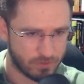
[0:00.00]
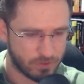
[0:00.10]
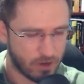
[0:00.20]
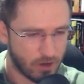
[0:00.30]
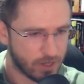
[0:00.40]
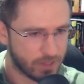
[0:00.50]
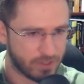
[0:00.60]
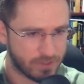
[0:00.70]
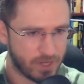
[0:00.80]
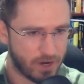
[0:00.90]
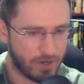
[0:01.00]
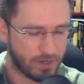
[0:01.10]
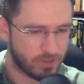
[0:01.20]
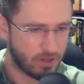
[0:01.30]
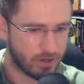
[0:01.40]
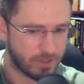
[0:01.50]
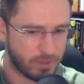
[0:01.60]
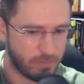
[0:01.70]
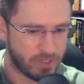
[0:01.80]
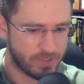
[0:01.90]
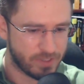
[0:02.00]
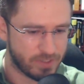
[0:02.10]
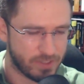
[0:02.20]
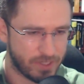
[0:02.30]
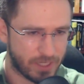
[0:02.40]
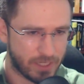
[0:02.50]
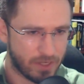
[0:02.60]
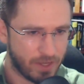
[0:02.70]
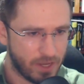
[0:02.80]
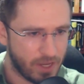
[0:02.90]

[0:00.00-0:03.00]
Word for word: target this area, target the P C C,